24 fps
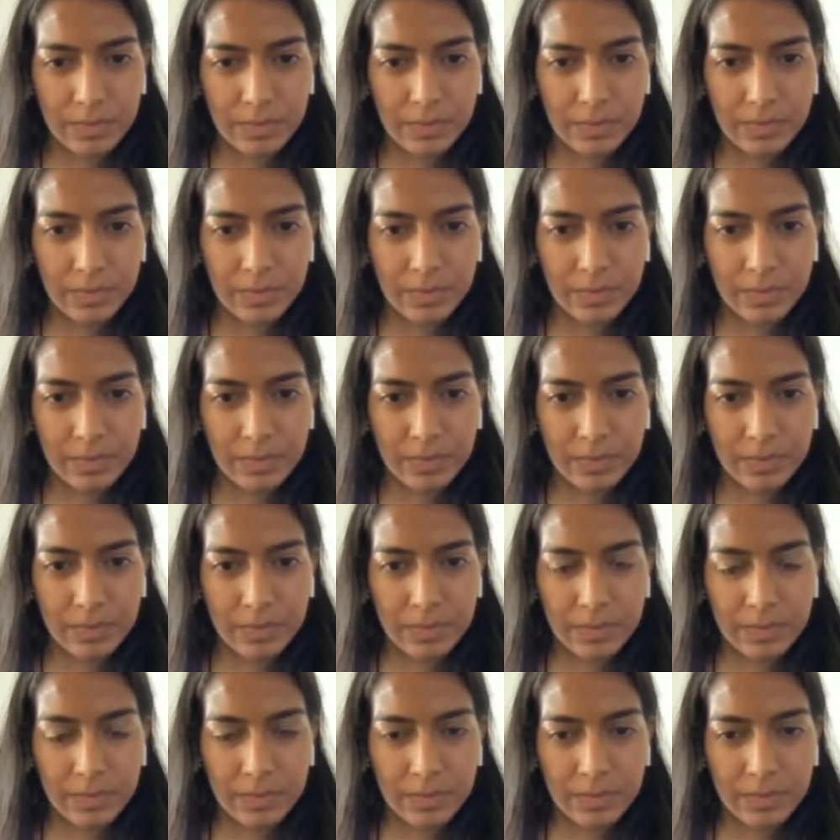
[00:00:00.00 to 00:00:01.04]

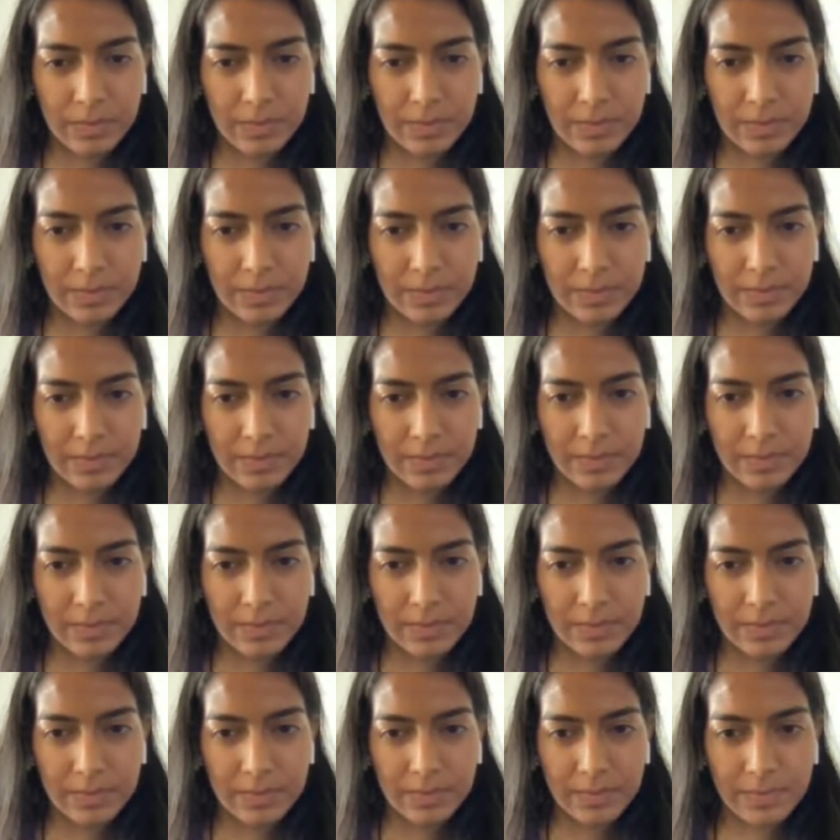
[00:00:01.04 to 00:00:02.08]

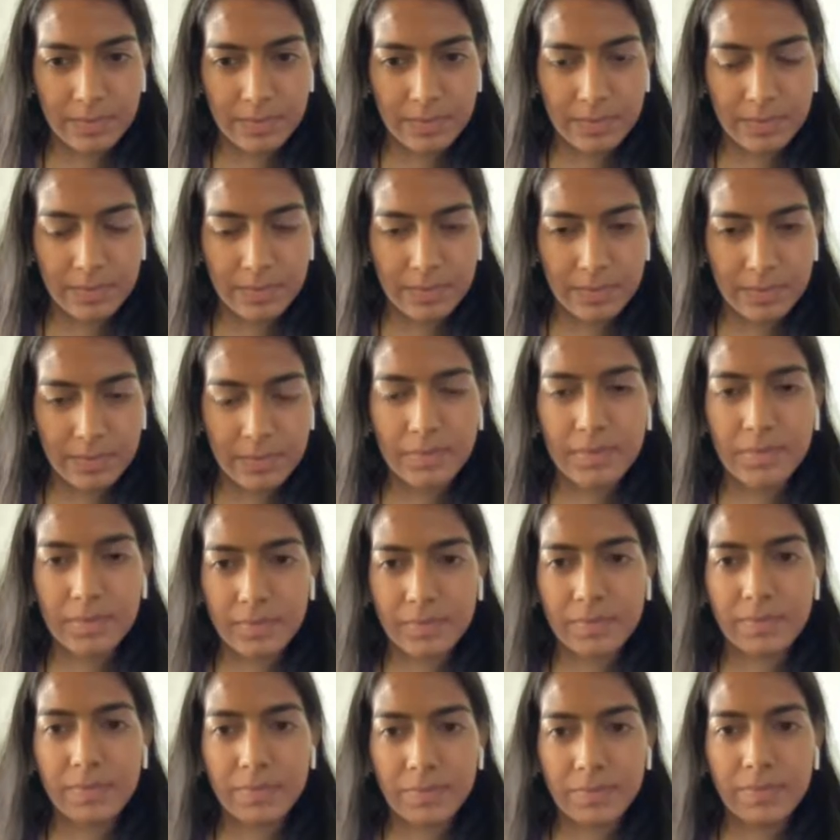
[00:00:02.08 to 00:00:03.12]

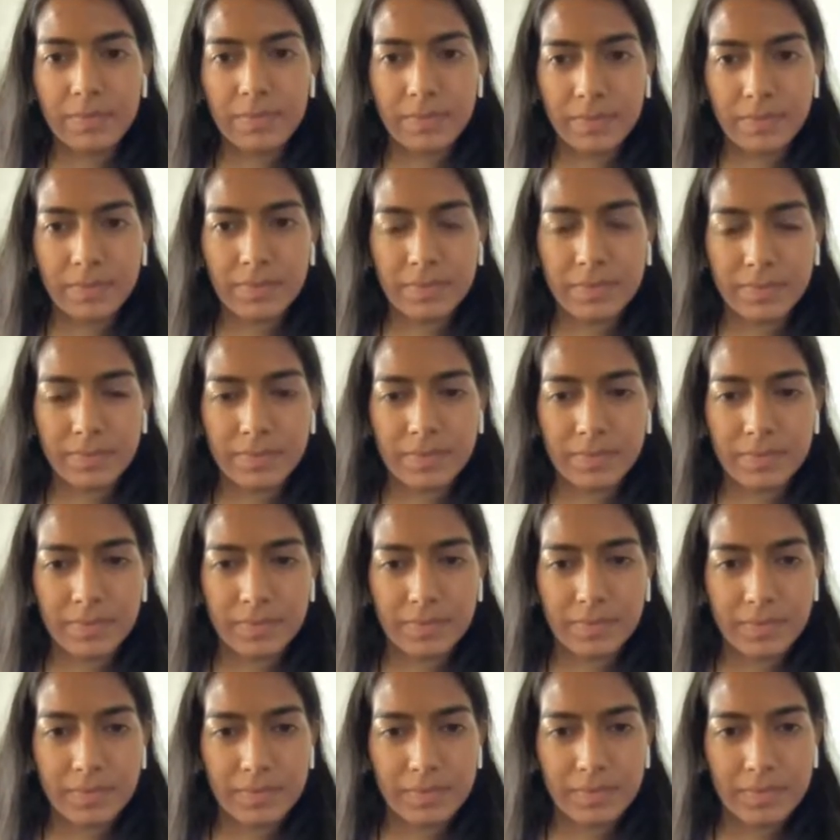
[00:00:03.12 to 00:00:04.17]

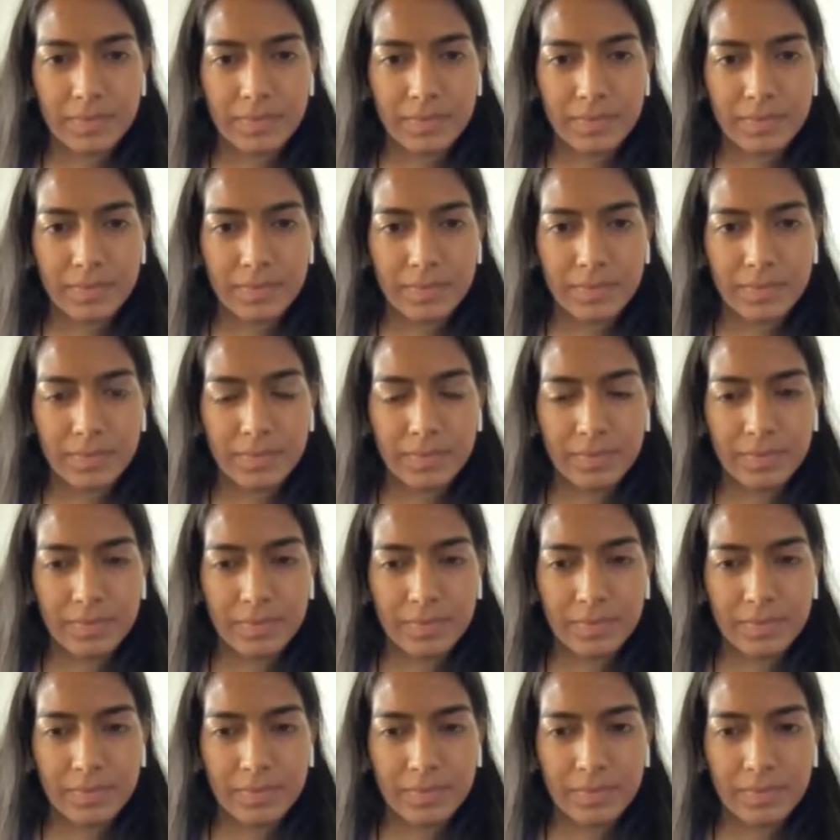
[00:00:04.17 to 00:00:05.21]

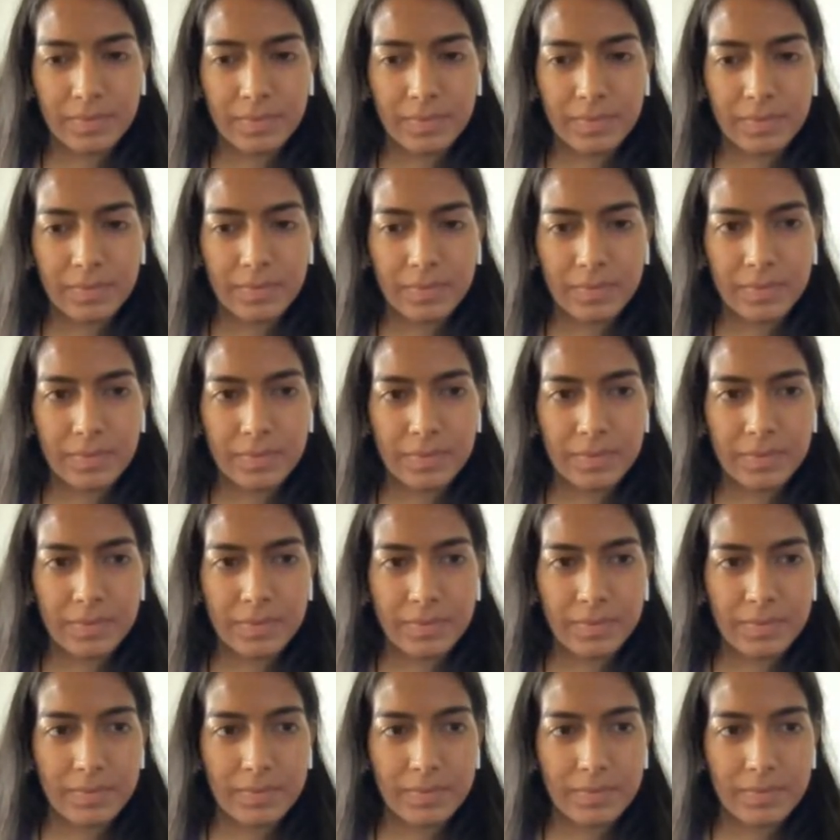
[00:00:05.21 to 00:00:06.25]

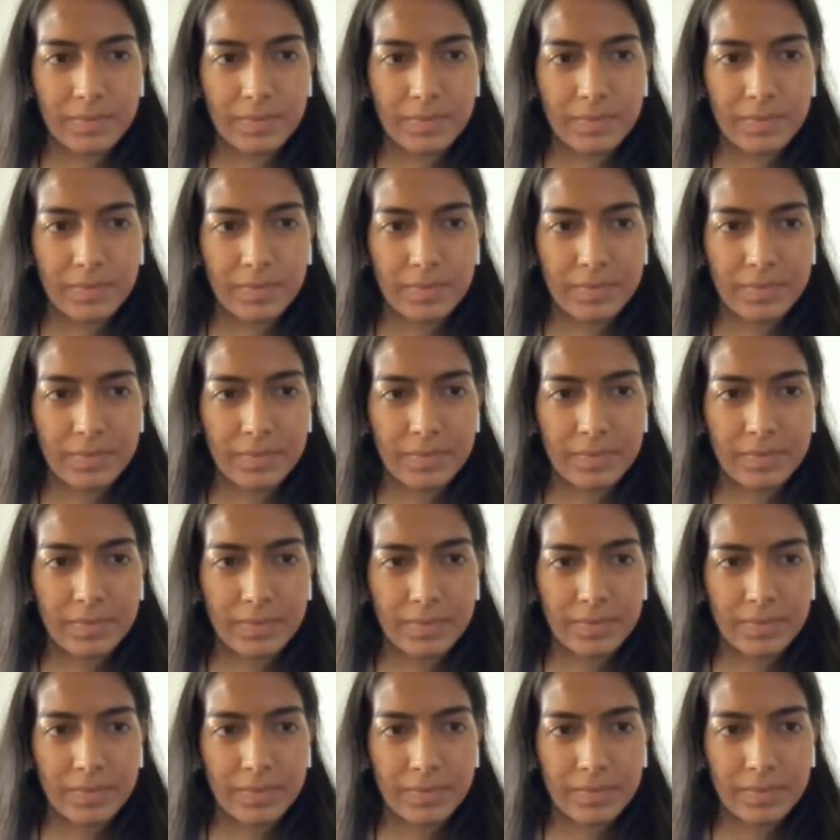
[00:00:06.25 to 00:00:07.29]

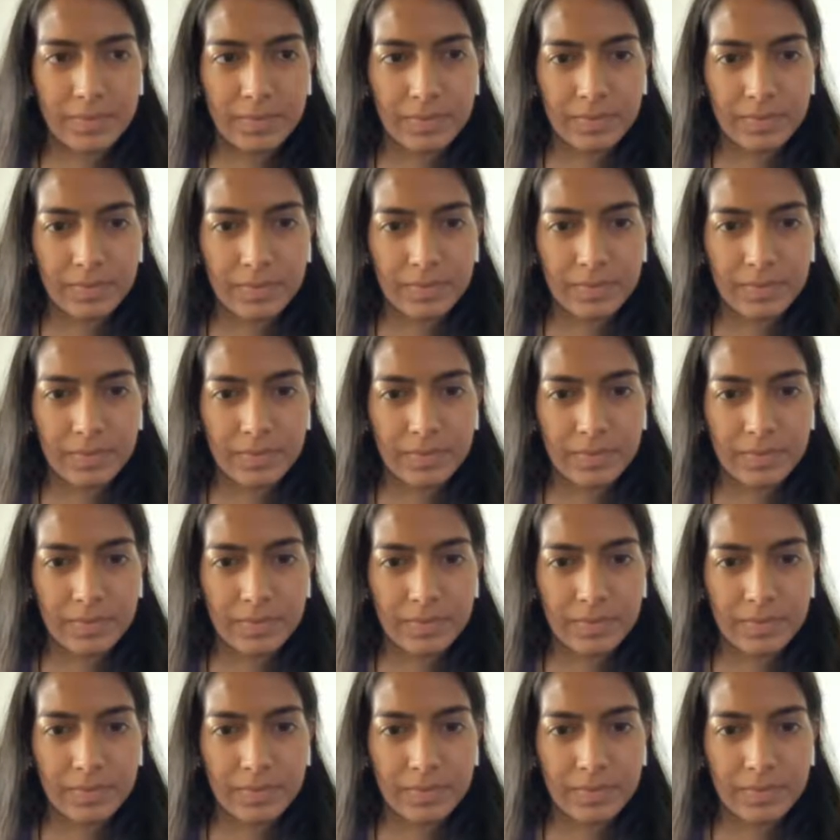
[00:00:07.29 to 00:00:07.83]
No words are spoken by the person on screen.